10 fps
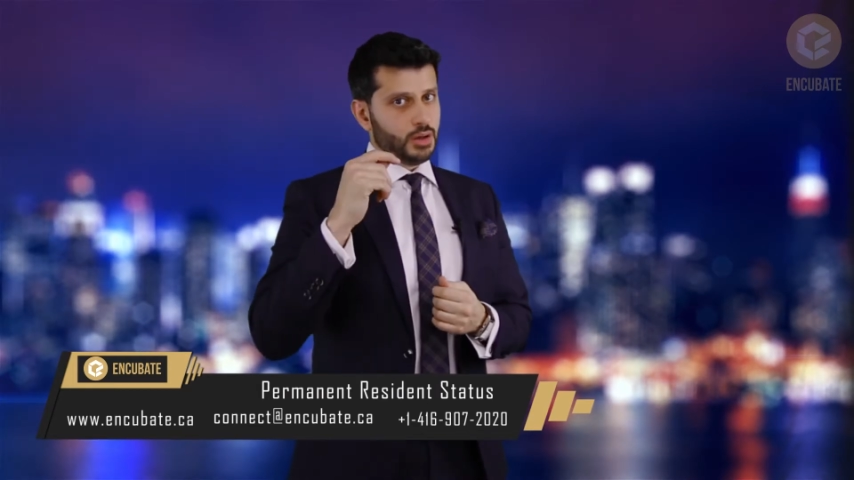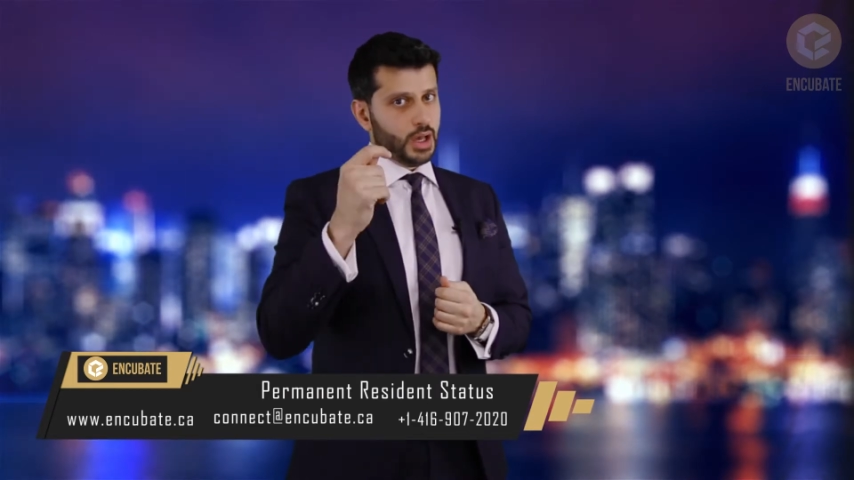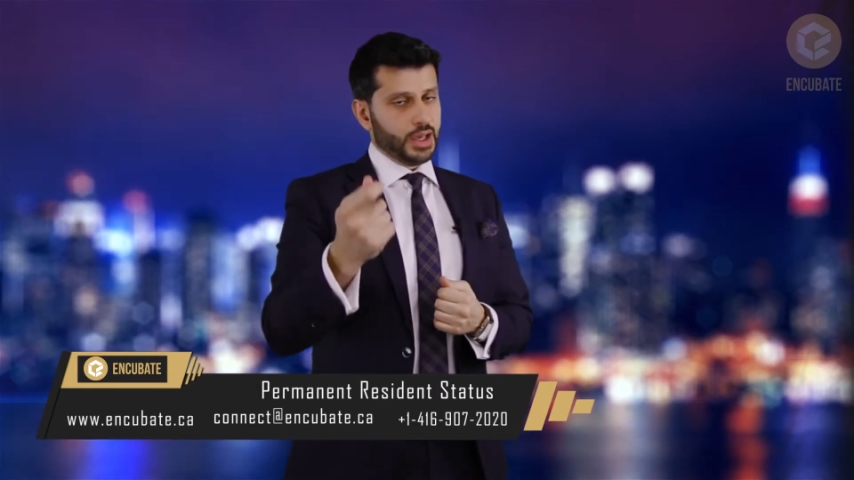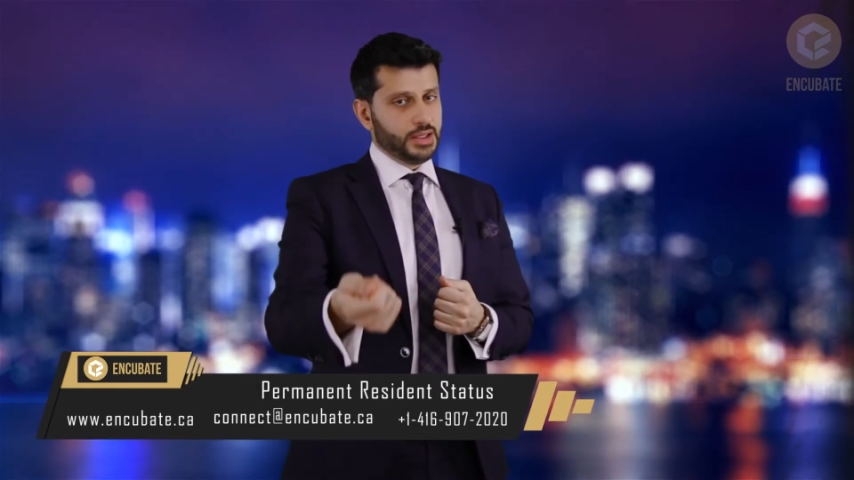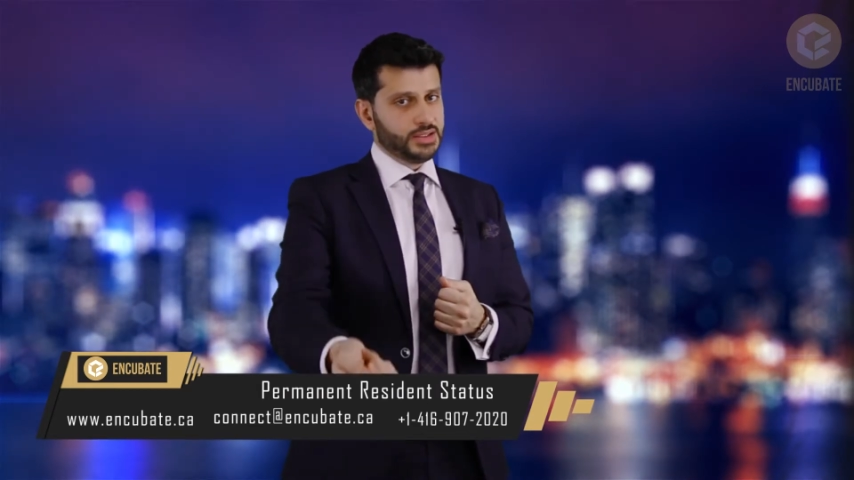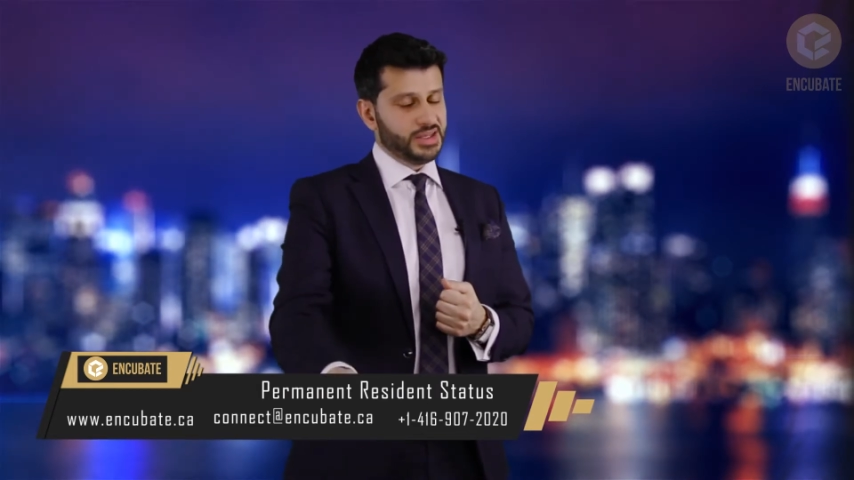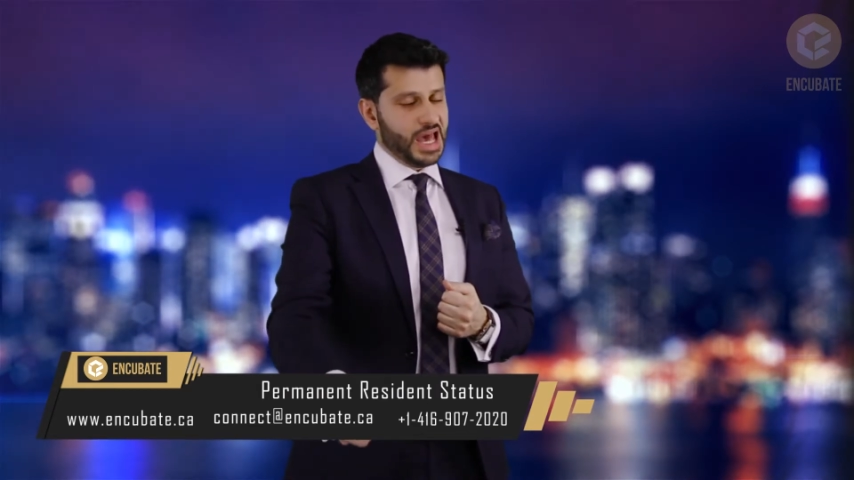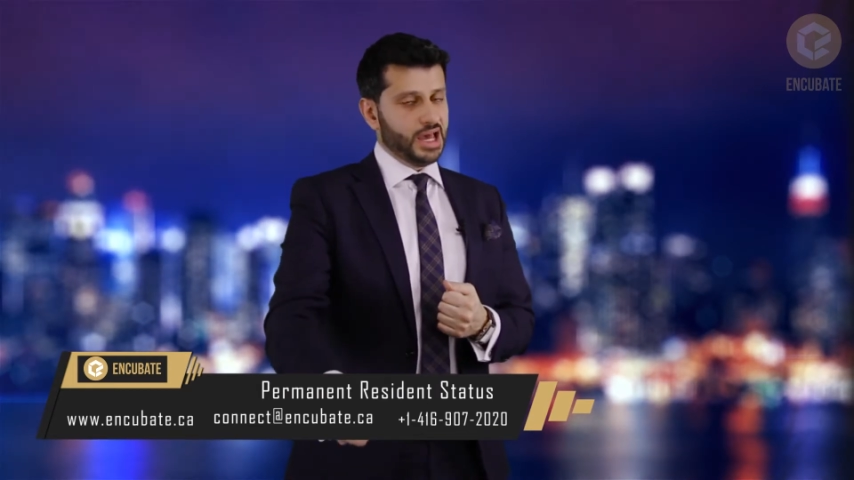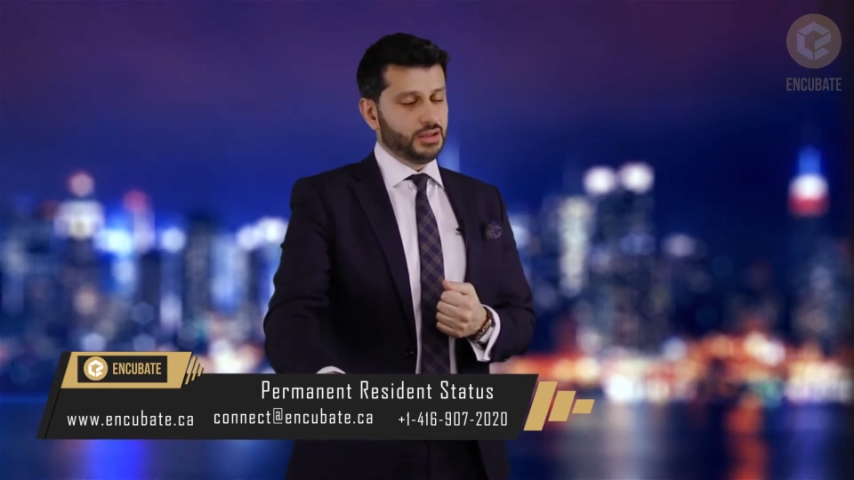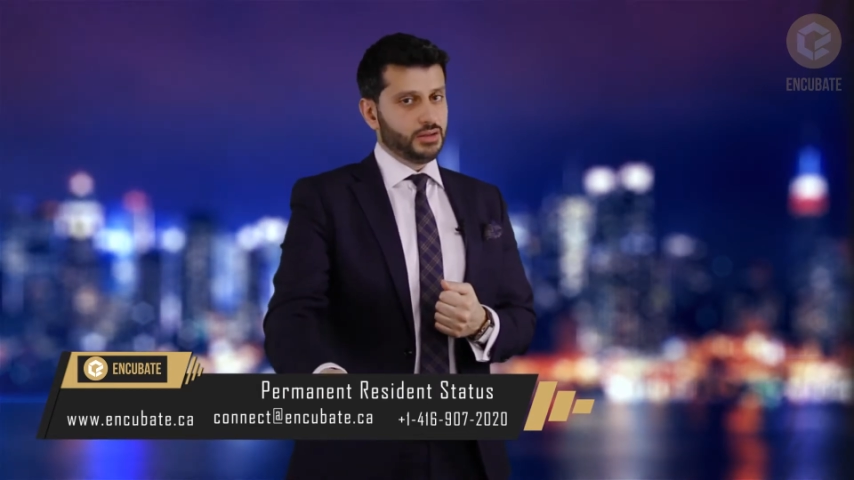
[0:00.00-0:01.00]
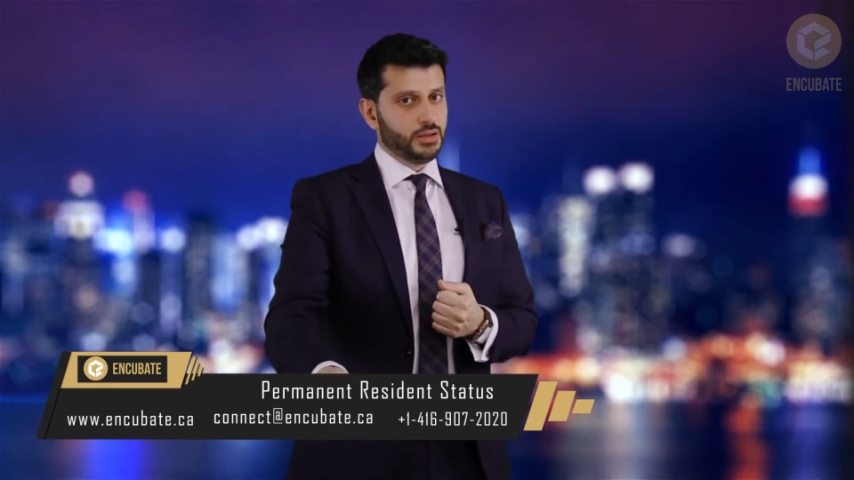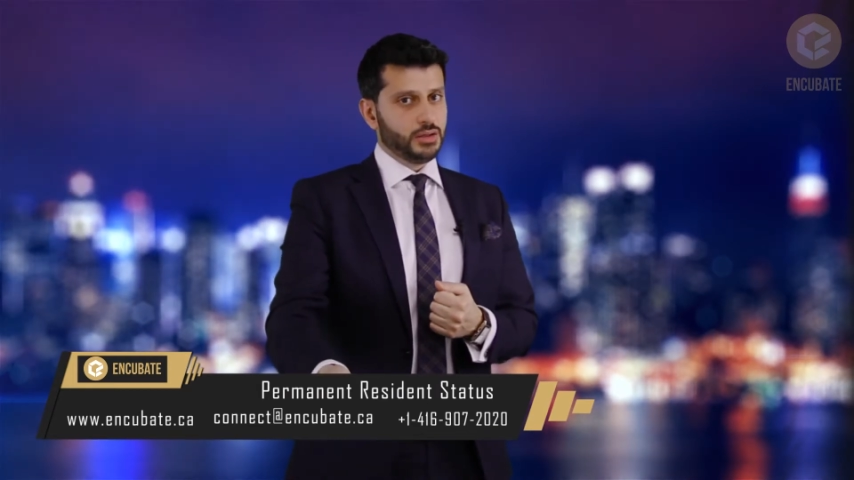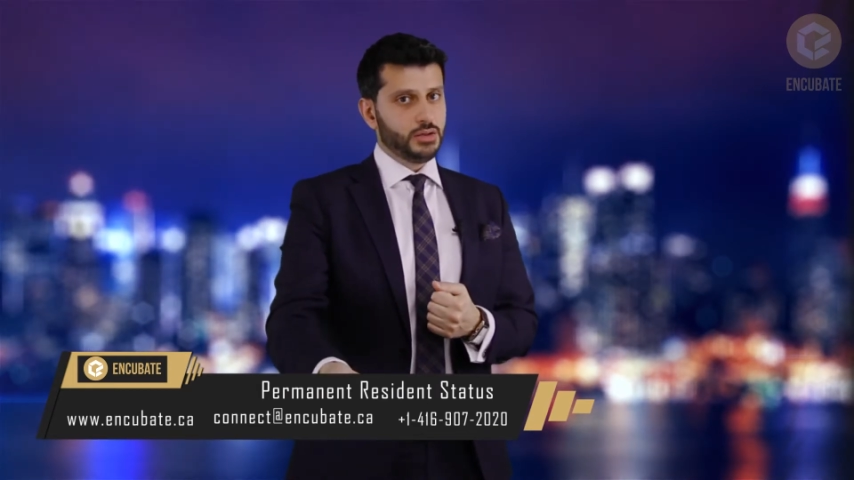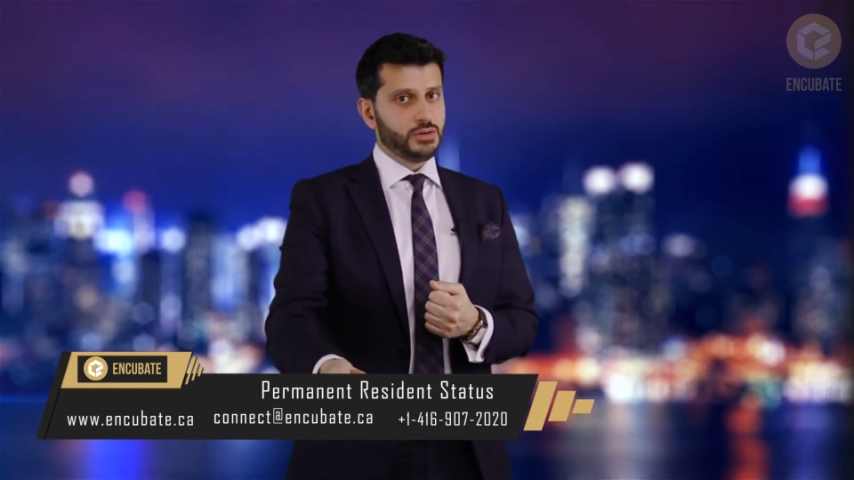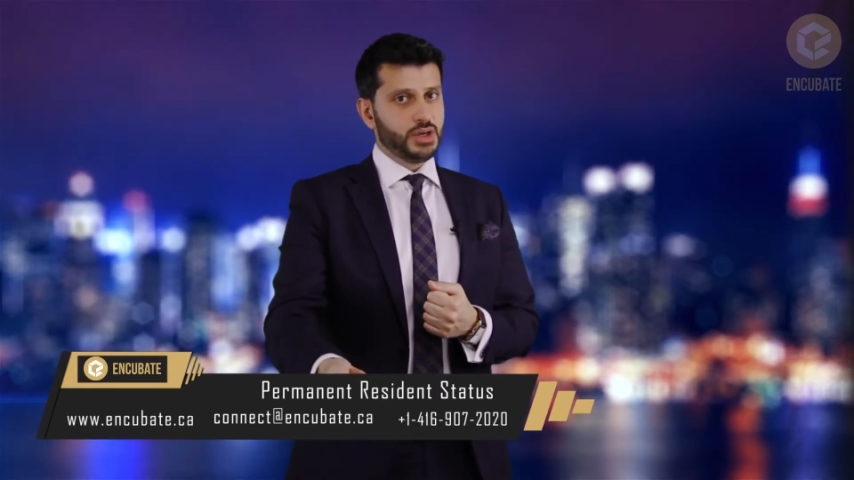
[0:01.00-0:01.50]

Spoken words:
Against that, you